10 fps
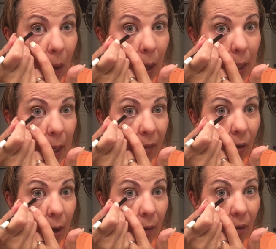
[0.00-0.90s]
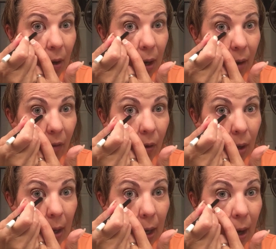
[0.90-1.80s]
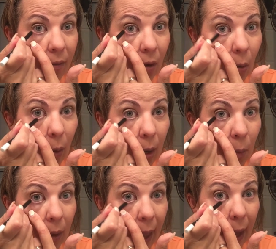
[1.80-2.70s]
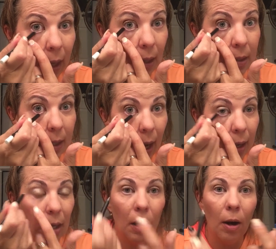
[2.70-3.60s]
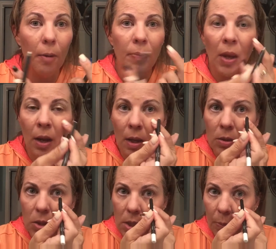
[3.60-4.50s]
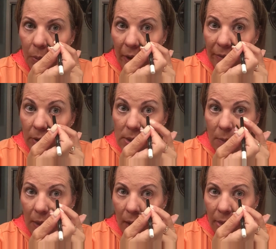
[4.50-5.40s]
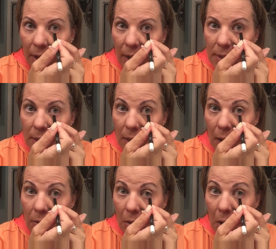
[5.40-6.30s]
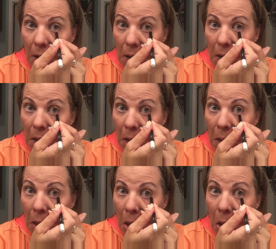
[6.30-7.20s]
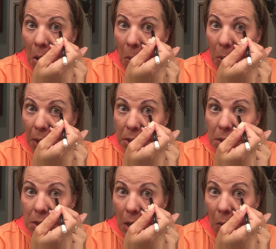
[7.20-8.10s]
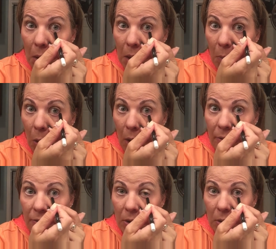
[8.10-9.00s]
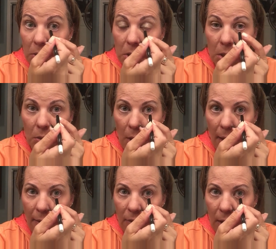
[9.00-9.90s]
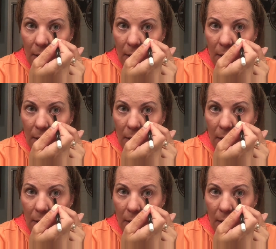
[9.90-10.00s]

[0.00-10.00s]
I never wear black inside here. Just a preference. I mean, I think I did in 8th grade, but I just don't anymore. I feel too heavy.